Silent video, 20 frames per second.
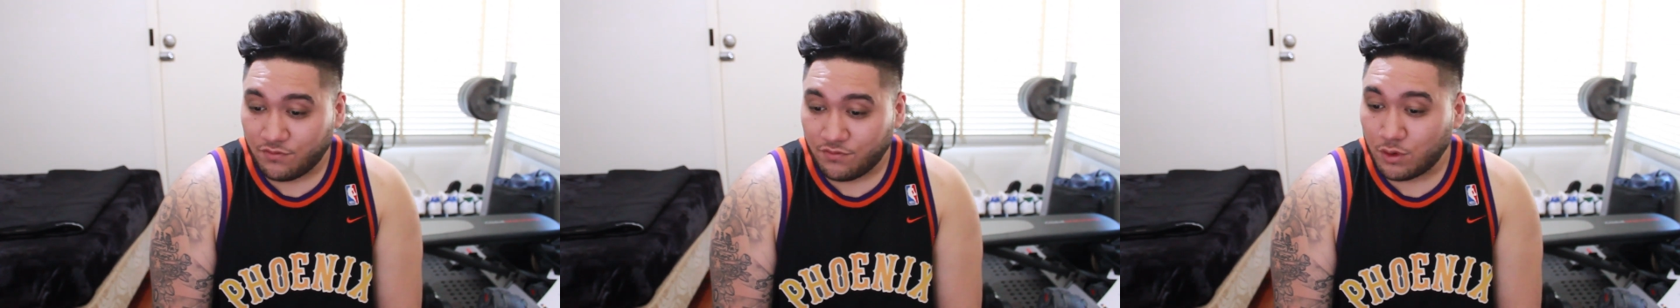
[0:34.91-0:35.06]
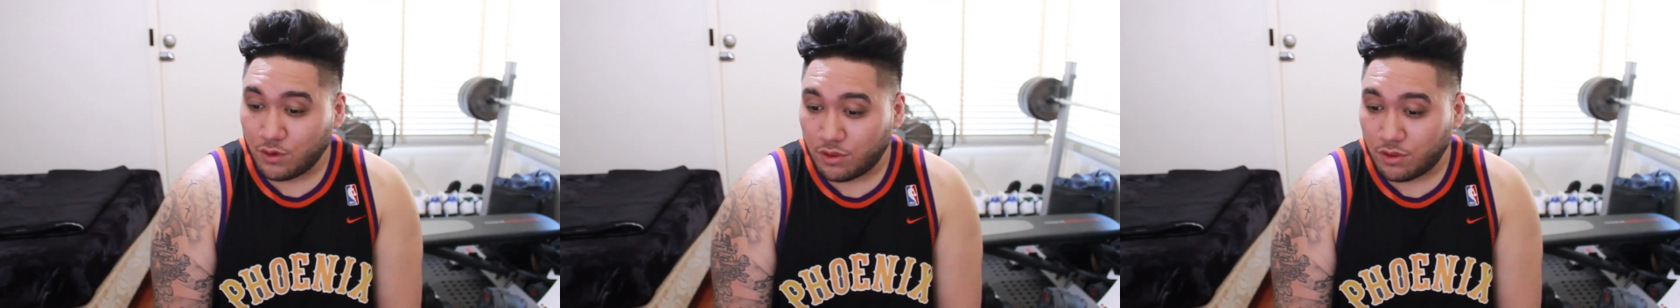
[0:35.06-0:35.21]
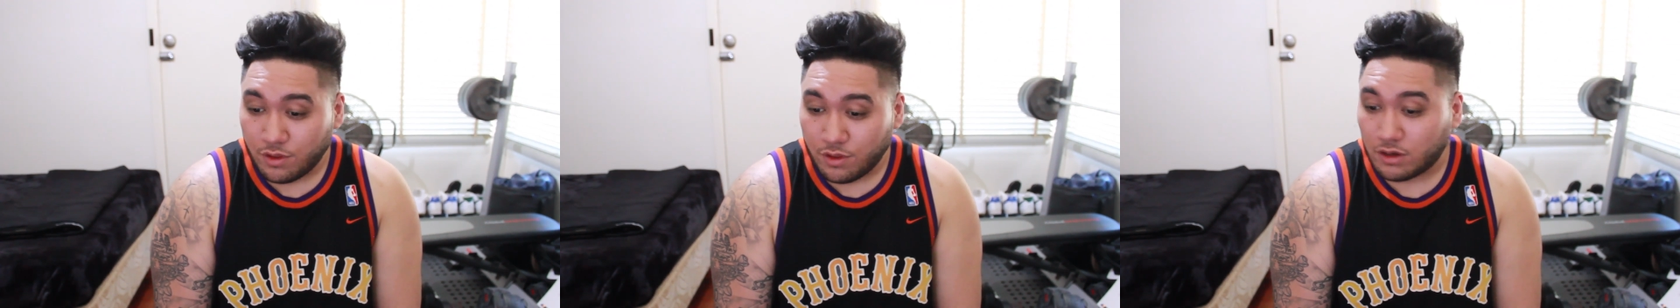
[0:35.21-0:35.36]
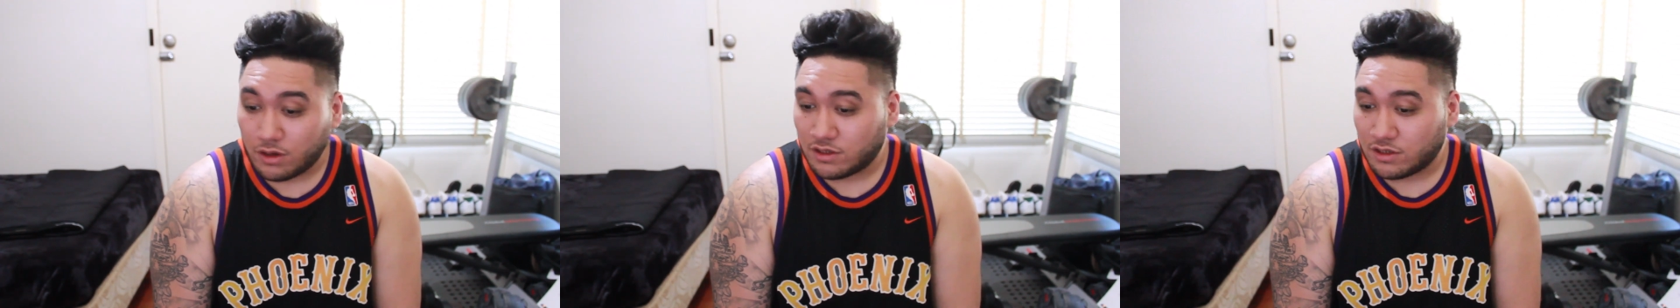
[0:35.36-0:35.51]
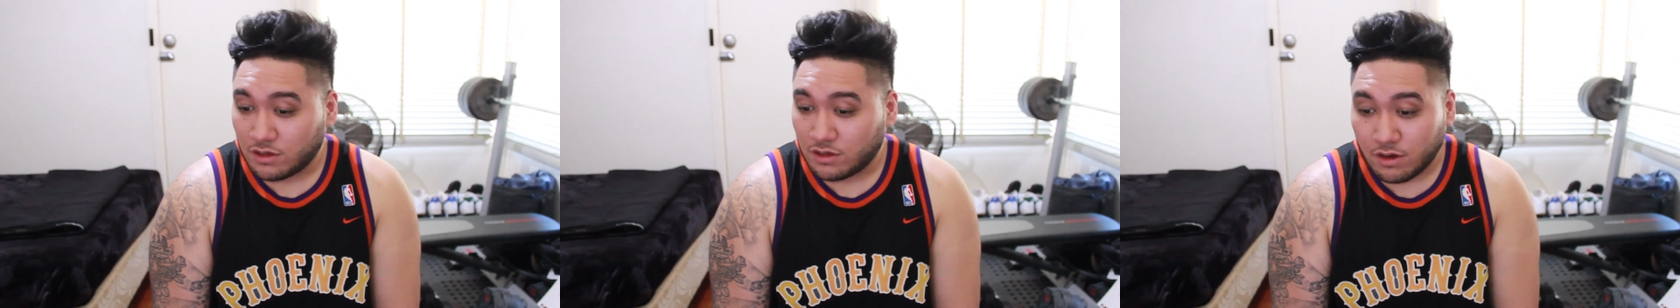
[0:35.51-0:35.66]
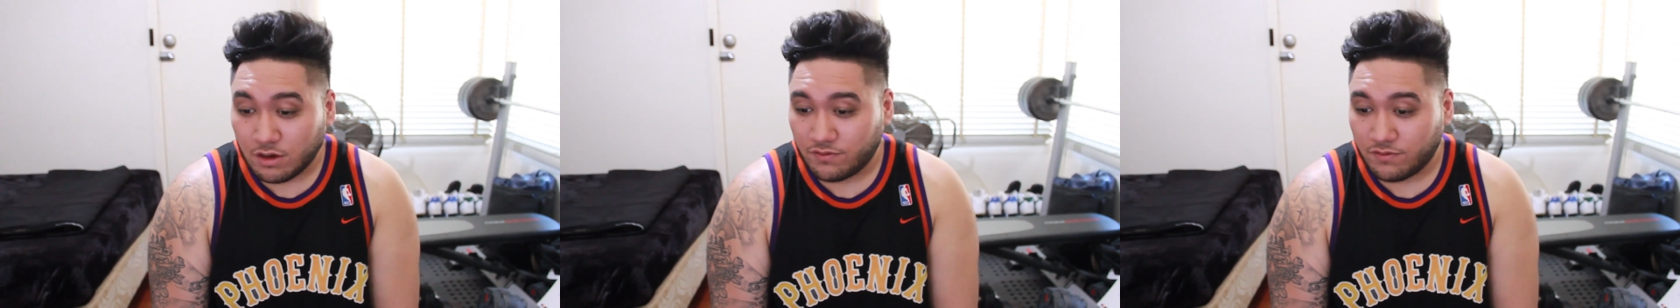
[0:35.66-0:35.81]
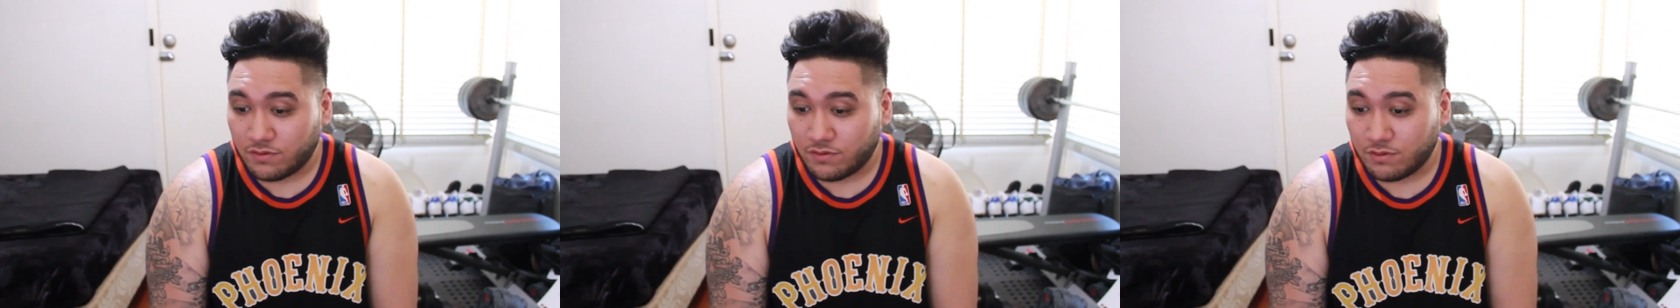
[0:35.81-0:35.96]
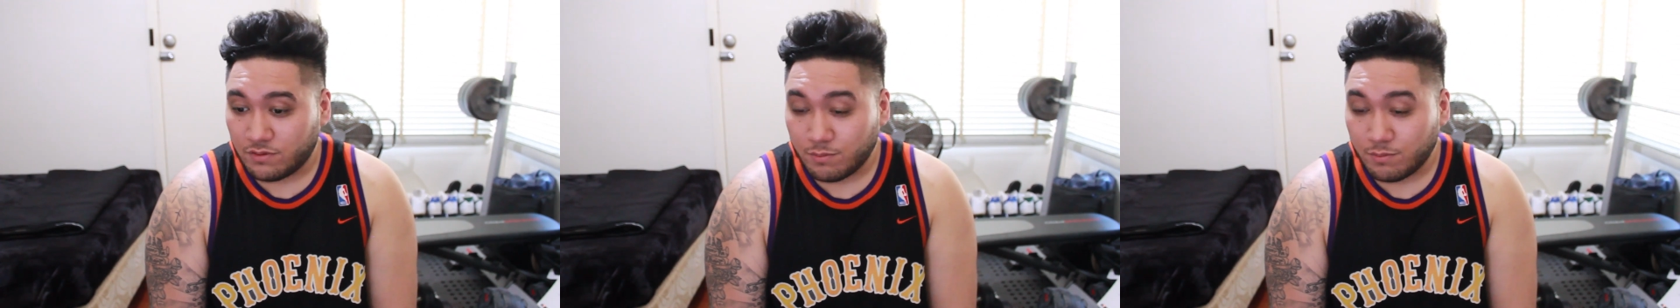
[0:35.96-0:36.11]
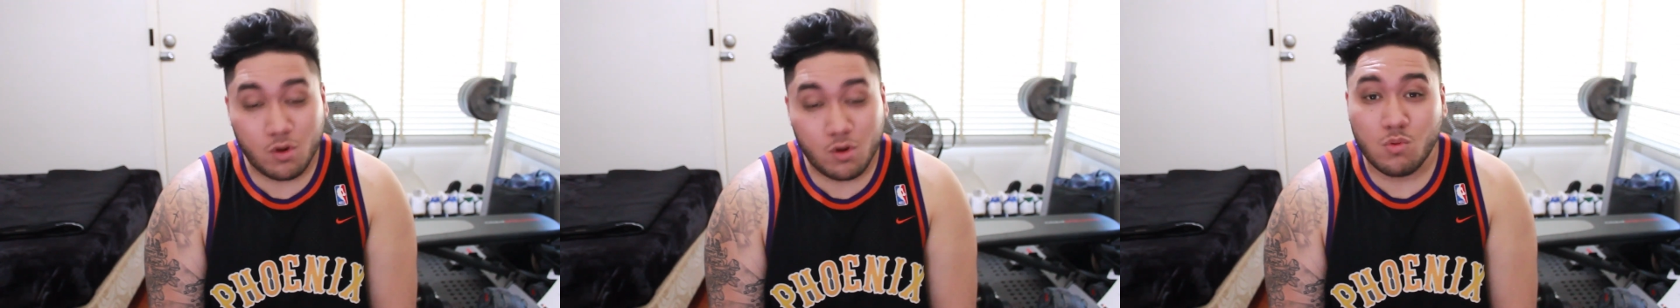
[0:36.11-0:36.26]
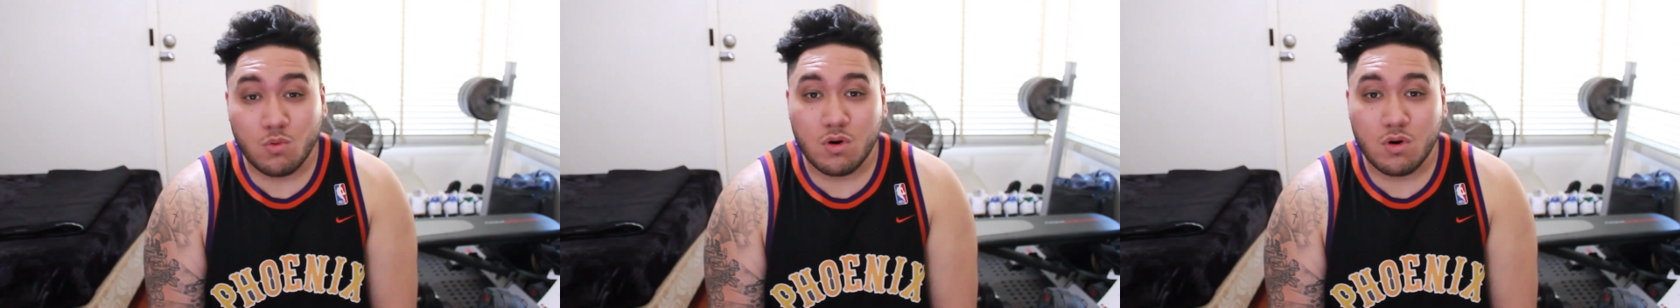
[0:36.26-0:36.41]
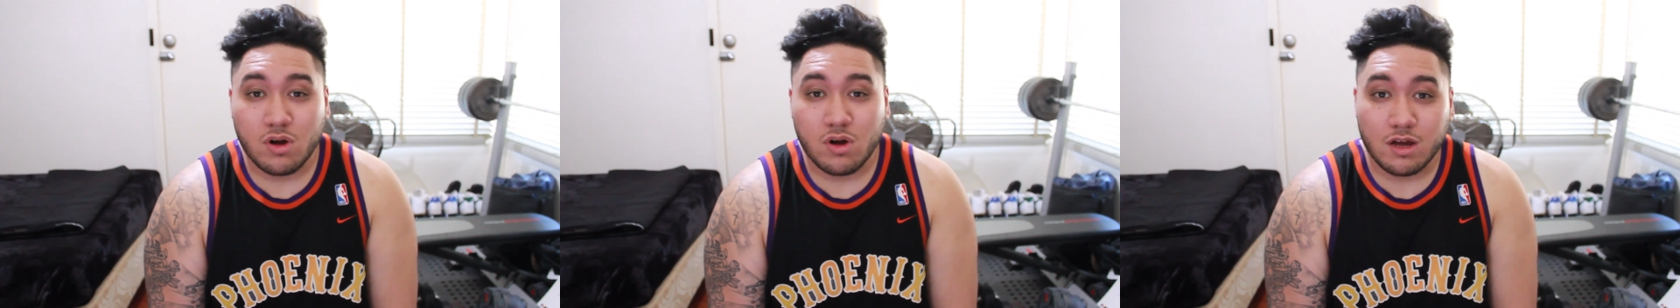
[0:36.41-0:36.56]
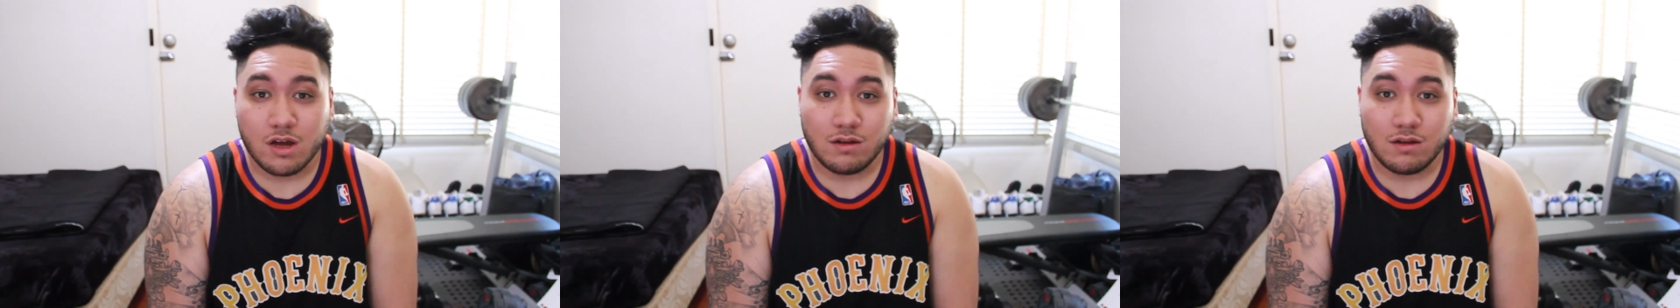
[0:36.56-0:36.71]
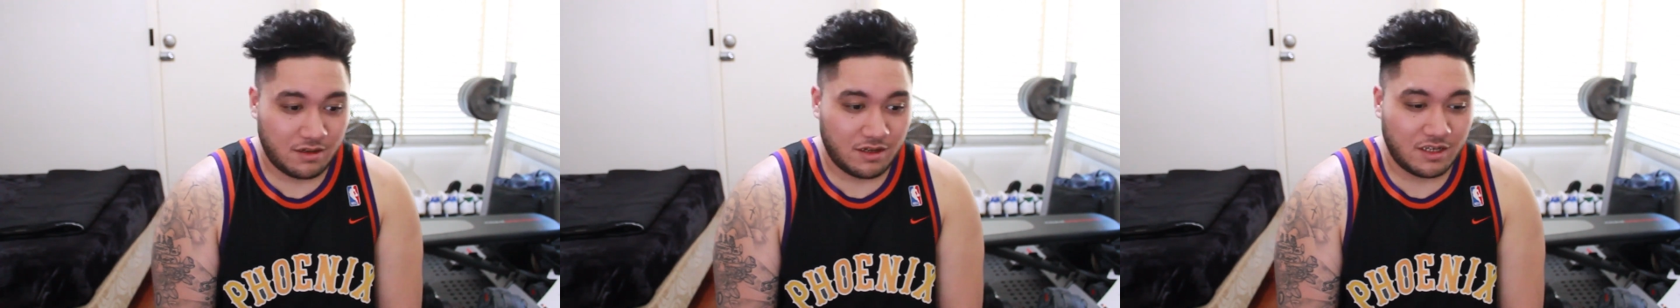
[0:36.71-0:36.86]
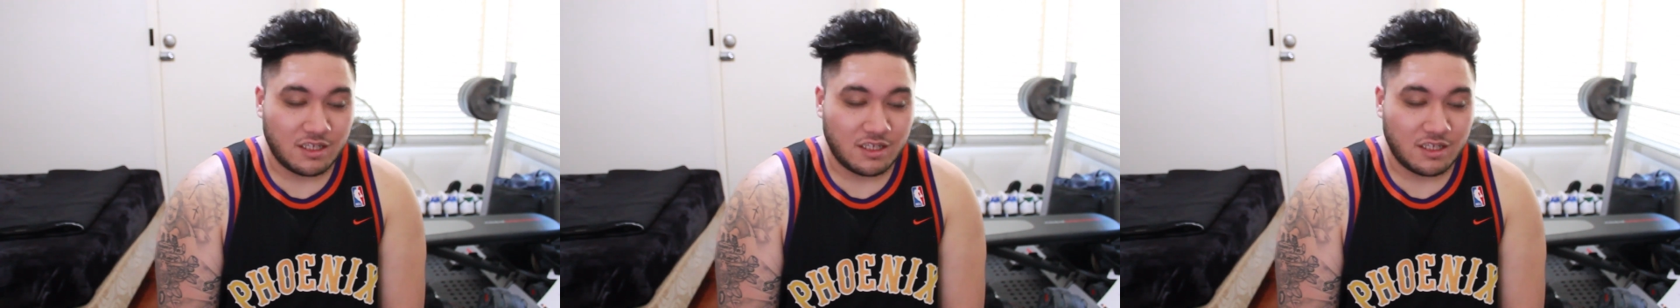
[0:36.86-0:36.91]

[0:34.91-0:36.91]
through the loss of Paul Walker